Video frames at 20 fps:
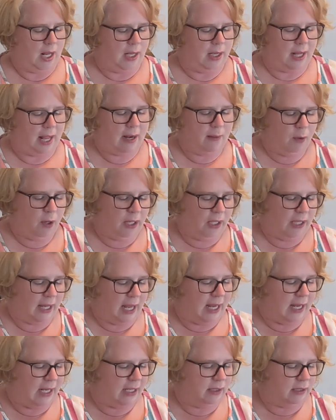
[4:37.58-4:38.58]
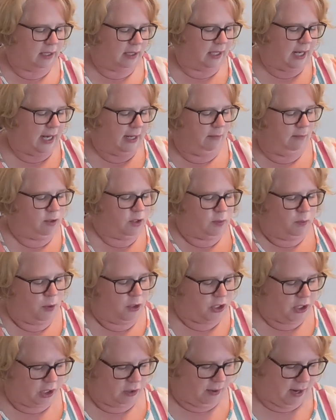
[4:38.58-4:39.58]
Then I'm going to lay it and kind of
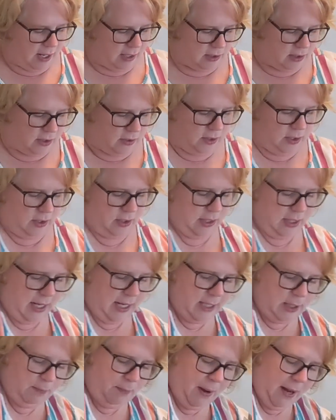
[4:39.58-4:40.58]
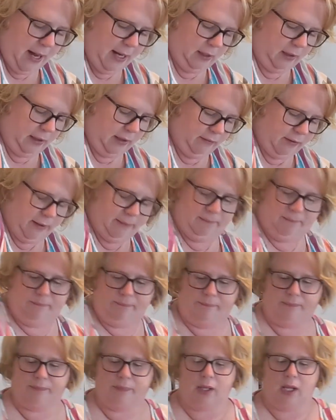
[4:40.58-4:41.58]
smush it around so there's a nice pile of it.
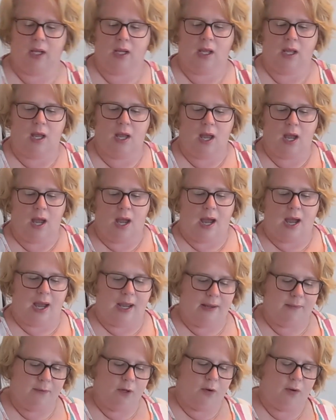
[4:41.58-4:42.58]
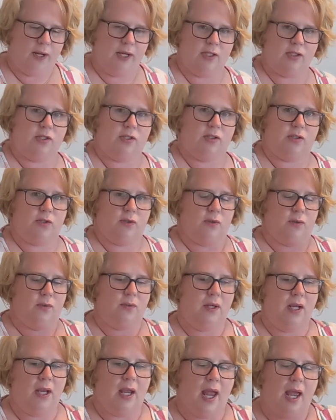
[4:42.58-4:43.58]
I'm going to,
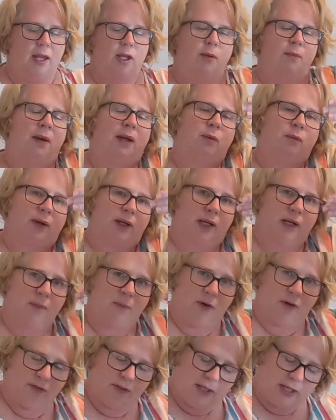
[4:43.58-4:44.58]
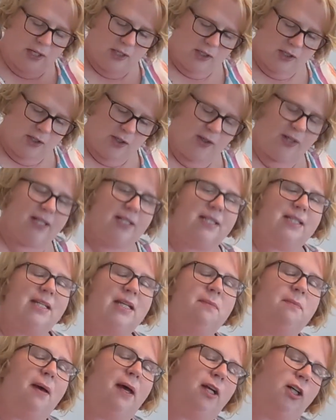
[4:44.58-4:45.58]
and you might want to come over here so you can see
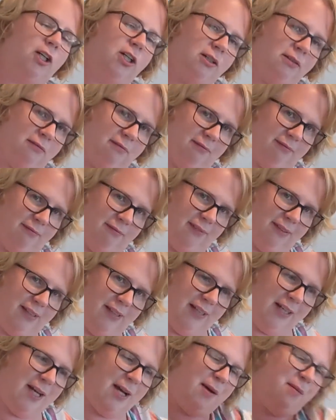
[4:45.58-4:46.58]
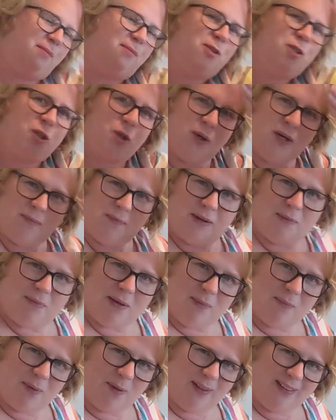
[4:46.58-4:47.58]
better. Come, join me,
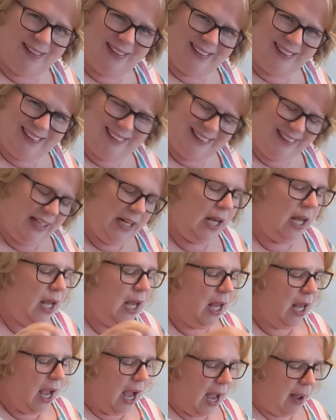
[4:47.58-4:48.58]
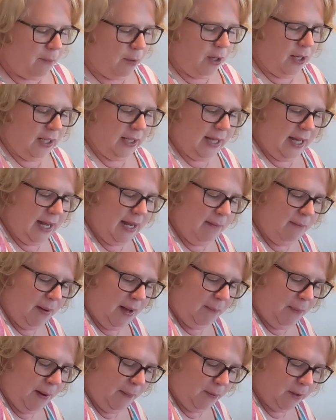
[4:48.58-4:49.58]
people. I'm going to lay
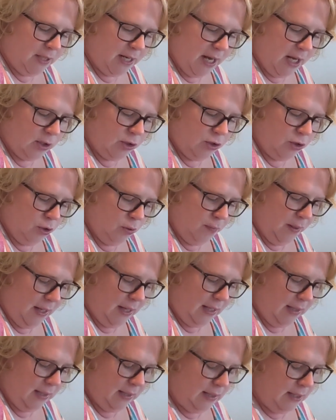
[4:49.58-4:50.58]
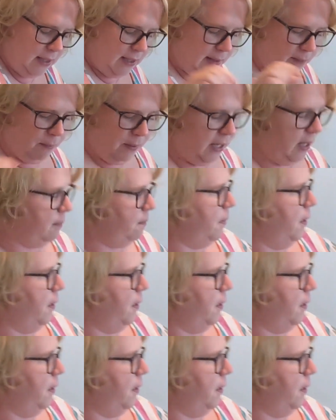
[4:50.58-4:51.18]
my paper towel tube into the peanut